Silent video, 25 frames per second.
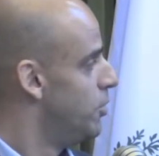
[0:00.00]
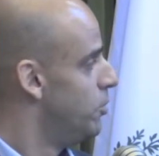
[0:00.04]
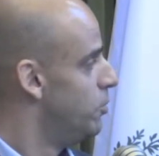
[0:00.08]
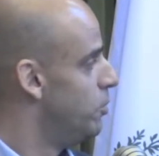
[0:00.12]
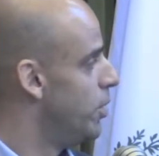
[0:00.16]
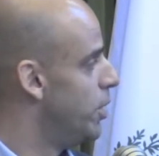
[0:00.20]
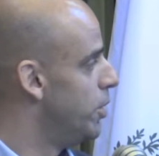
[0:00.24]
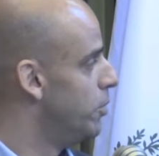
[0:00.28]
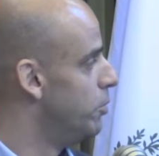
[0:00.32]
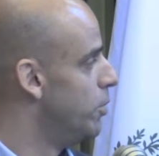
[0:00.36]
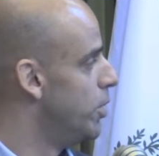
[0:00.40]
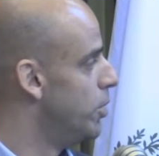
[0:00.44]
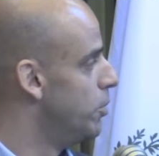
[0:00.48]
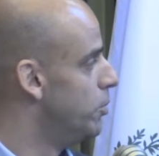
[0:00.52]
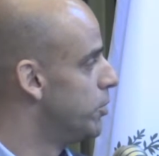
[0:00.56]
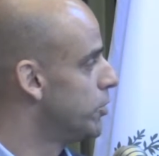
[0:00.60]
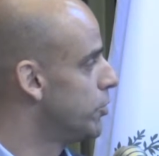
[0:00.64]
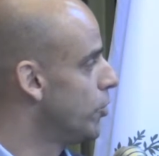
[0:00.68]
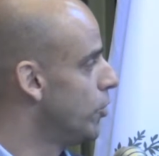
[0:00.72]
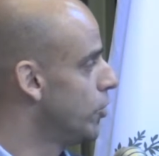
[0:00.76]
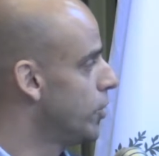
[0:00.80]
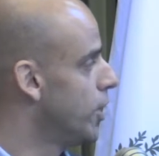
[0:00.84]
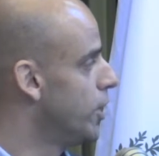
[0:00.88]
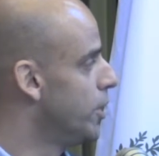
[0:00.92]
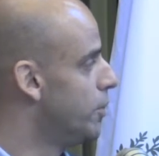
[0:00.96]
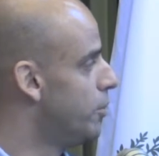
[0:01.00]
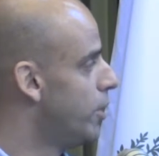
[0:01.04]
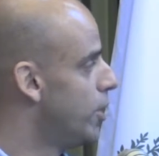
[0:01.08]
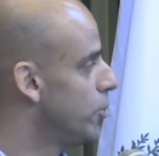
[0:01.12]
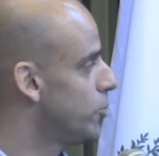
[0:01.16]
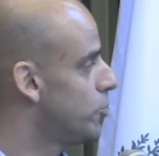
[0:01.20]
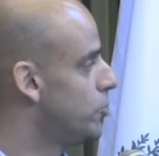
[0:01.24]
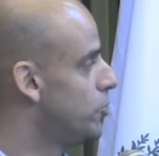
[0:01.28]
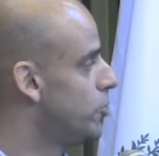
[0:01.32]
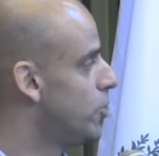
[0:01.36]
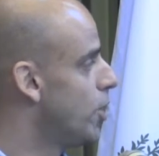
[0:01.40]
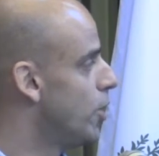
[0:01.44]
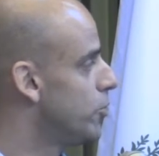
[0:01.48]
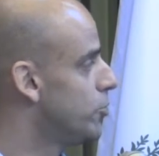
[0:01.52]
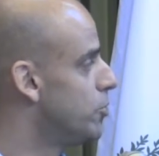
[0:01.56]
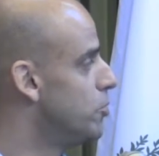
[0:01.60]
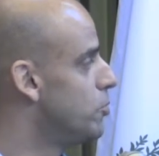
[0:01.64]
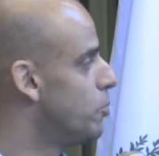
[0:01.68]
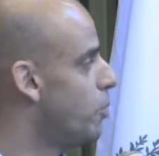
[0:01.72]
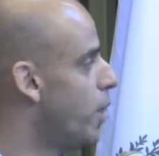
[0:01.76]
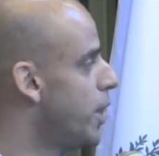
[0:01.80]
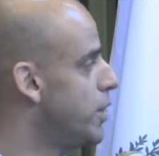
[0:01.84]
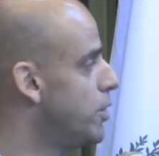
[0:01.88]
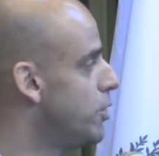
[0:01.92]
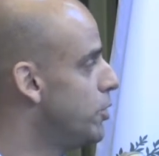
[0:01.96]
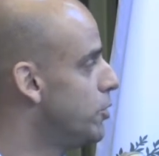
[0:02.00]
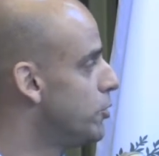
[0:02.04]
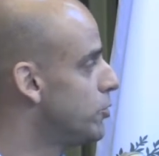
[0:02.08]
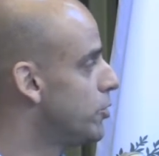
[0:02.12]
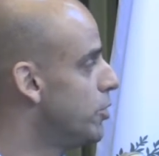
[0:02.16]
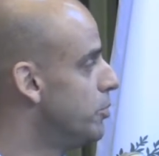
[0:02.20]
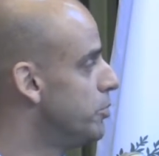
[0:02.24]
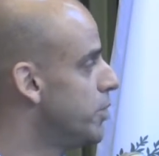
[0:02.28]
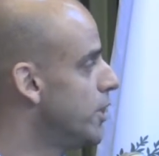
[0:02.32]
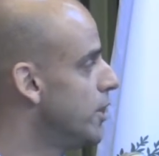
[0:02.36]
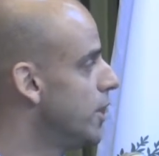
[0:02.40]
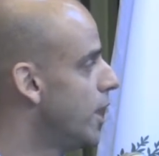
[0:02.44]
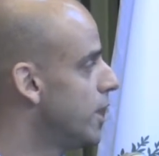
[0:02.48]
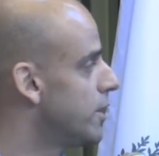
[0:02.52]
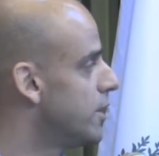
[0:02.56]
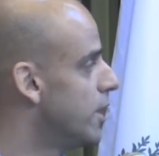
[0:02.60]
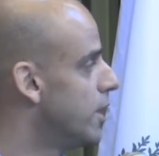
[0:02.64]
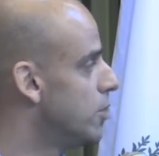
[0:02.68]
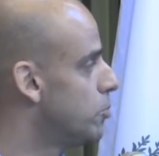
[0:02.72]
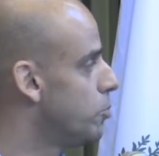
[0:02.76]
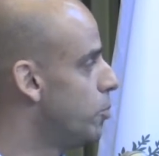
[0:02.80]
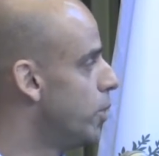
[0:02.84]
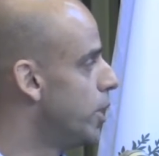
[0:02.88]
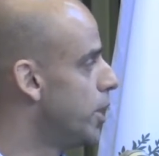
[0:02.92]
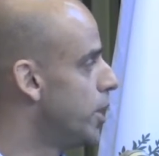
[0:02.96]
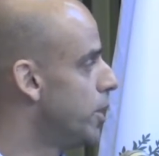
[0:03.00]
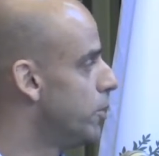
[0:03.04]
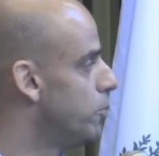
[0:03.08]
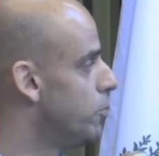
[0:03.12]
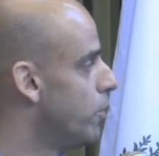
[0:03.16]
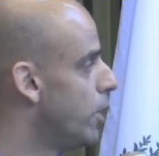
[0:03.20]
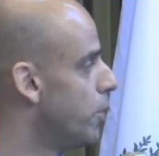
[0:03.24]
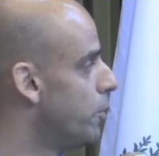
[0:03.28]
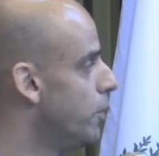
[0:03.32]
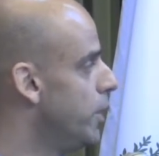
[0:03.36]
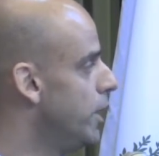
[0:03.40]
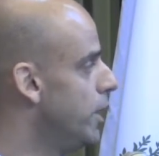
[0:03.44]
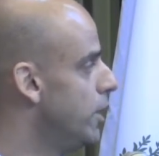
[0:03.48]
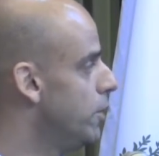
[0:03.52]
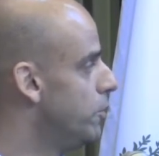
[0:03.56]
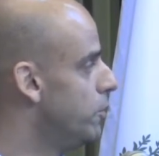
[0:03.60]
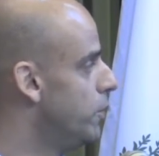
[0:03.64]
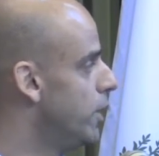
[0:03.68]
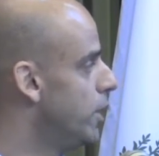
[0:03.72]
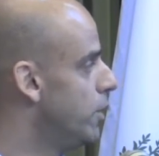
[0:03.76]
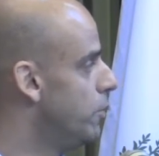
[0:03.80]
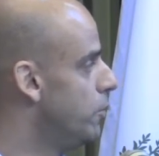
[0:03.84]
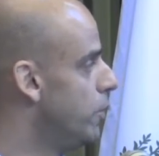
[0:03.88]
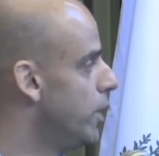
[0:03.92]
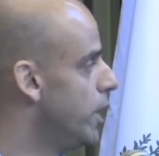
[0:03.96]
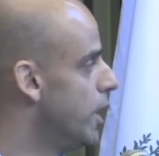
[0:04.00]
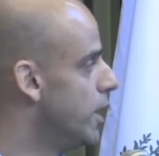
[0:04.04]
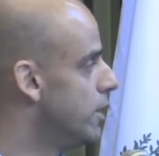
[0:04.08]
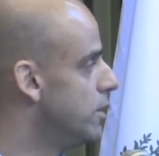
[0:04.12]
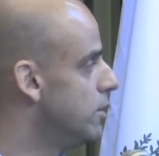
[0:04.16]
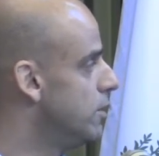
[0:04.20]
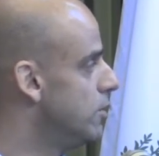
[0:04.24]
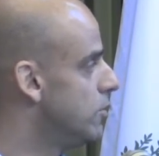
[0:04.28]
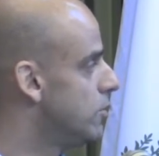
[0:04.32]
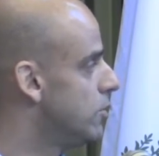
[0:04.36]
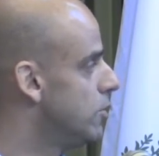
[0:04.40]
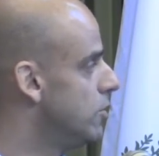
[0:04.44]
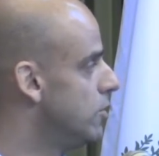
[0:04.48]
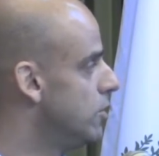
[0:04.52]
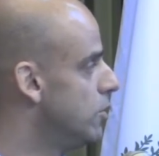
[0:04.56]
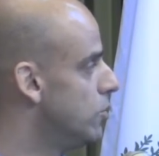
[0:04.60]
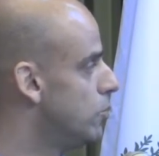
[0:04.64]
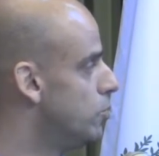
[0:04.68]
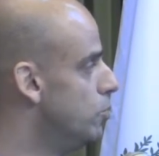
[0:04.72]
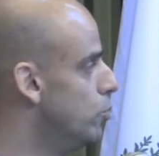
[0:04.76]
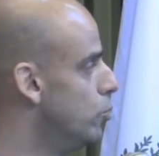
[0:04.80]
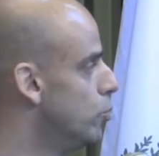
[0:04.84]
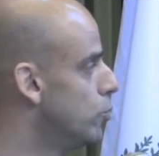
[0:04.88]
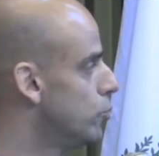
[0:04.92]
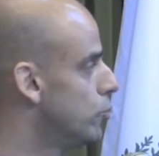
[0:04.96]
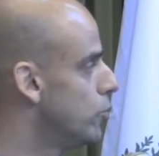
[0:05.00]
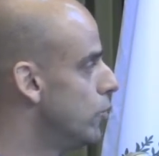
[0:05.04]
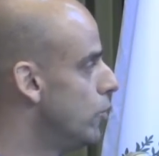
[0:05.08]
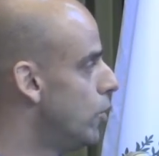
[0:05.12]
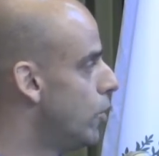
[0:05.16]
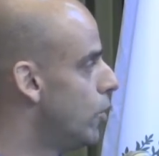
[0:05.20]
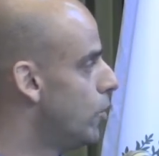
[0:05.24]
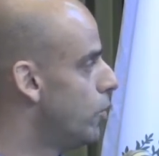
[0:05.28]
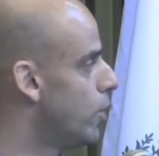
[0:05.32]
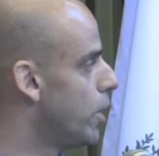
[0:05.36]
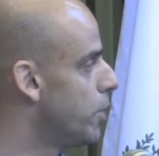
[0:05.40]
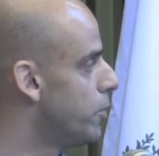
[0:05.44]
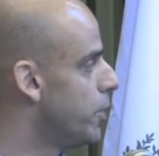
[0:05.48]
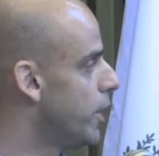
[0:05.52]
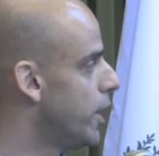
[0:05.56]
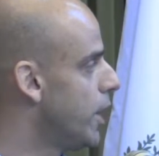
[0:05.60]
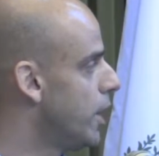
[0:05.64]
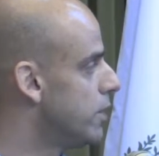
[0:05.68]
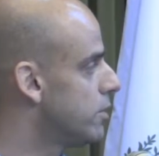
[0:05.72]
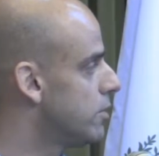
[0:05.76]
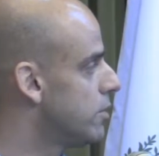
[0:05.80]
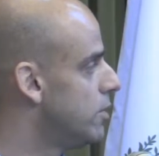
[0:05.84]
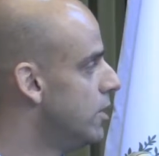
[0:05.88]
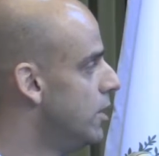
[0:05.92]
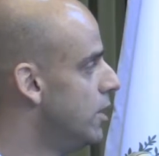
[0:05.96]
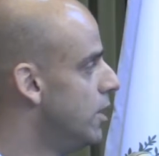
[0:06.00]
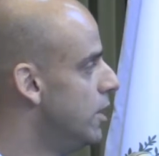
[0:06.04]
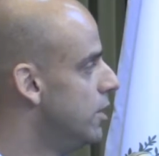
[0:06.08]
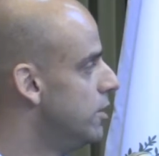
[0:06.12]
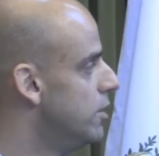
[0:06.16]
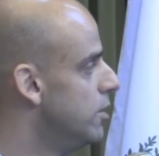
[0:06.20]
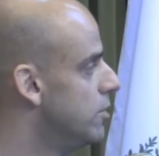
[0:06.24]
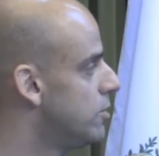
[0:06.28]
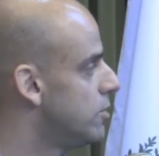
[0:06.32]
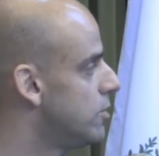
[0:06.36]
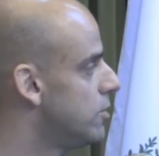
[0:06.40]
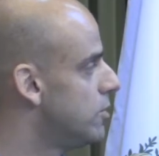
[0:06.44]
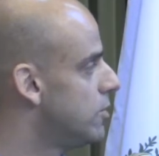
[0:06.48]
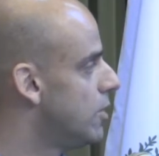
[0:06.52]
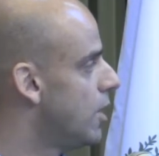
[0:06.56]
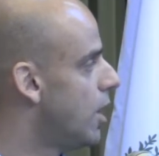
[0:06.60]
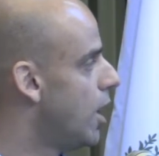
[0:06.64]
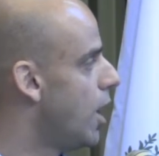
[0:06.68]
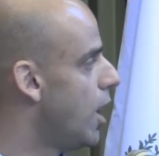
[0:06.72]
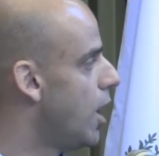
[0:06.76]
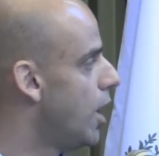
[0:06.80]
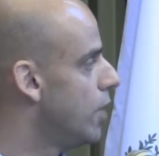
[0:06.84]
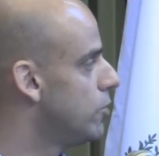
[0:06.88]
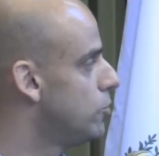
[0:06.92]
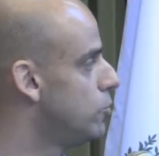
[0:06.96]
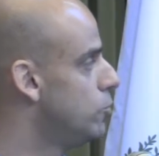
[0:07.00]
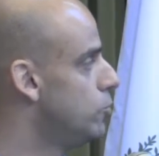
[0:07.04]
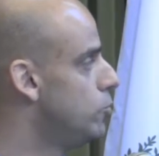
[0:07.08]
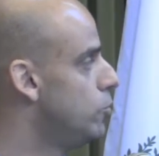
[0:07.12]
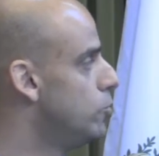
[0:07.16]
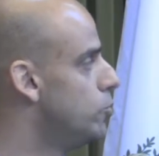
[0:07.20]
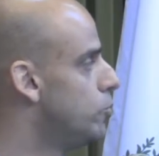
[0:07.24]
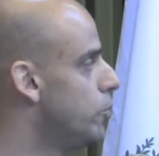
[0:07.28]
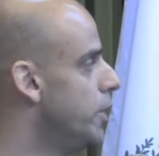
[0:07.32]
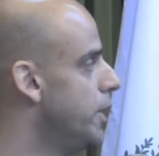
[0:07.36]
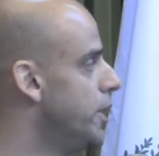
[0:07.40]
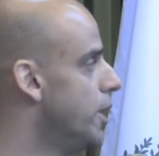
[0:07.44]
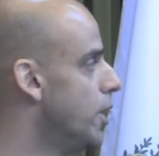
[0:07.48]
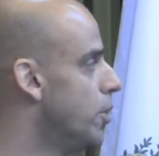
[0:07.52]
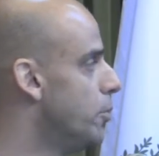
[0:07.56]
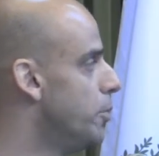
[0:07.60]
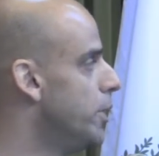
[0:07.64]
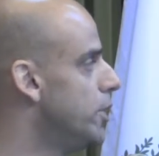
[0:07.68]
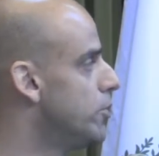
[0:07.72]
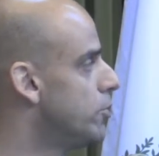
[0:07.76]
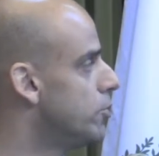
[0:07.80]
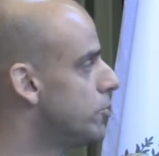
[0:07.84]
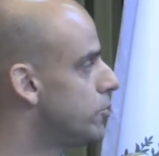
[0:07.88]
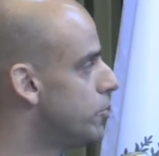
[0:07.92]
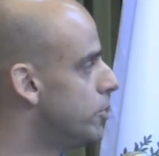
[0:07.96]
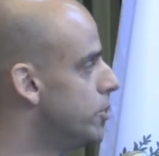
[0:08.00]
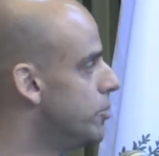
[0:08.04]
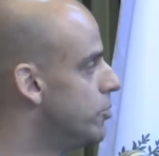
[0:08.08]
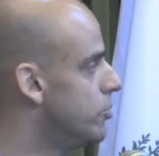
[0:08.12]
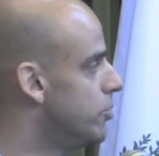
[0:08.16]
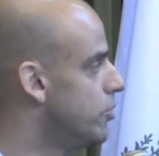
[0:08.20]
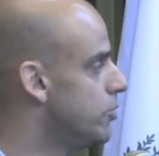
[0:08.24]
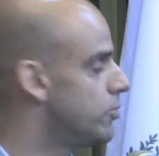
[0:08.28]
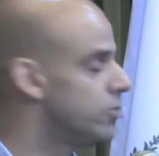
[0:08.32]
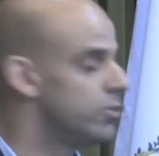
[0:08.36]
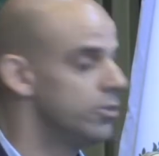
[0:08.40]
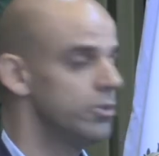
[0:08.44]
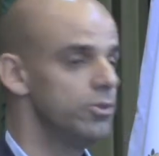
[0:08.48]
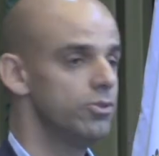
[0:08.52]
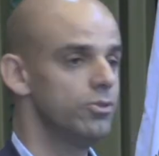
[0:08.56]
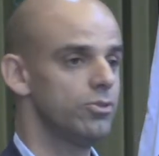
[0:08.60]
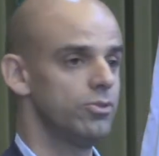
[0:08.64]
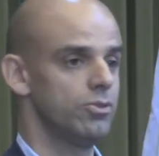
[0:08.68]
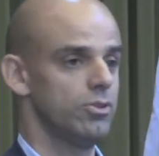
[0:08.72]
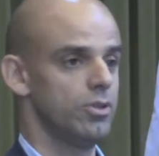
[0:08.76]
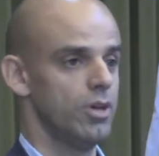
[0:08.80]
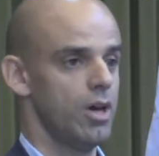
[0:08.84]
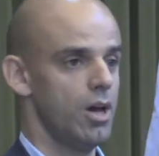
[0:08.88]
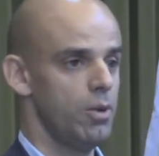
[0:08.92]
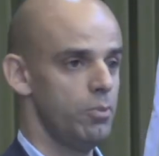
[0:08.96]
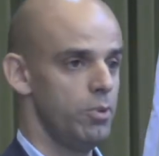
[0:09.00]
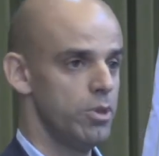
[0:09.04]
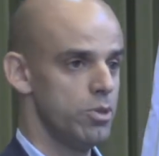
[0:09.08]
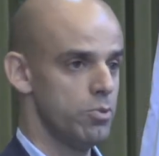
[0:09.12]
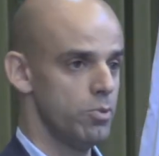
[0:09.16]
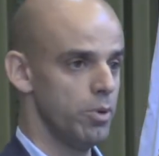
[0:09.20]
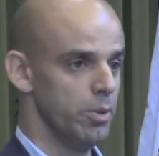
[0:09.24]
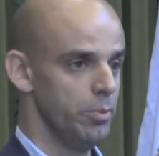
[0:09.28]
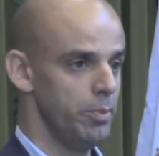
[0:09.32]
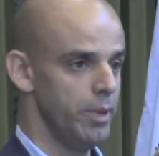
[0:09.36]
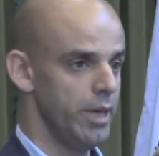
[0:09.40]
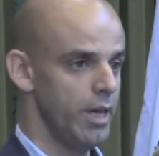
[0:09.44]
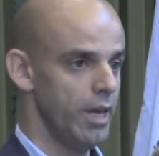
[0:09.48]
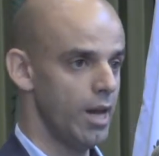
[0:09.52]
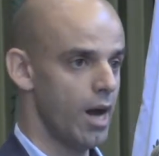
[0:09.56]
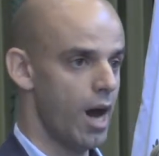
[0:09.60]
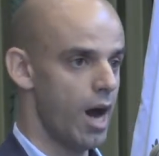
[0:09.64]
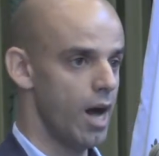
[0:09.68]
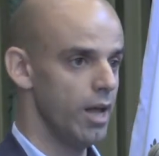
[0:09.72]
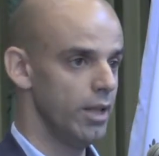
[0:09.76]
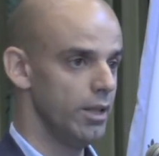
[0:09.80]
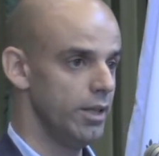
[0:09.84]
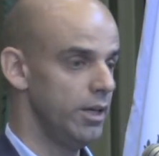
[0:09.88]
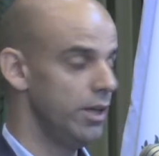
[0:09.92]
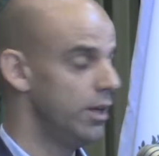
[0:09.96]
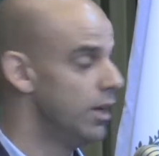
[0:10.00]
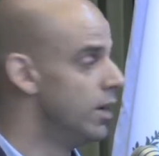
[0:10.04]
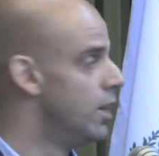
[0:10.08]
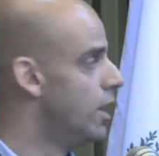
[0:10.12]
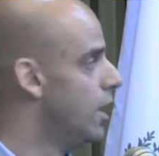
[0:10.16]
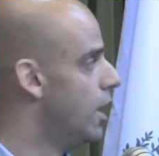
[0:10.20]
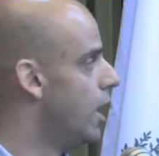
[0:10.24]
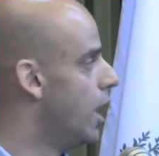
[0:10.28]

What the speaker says: we're talking about 2020 or something like that, where we end this Moore's law, where we get this 2 to 3 nanometer transistors, which will be highly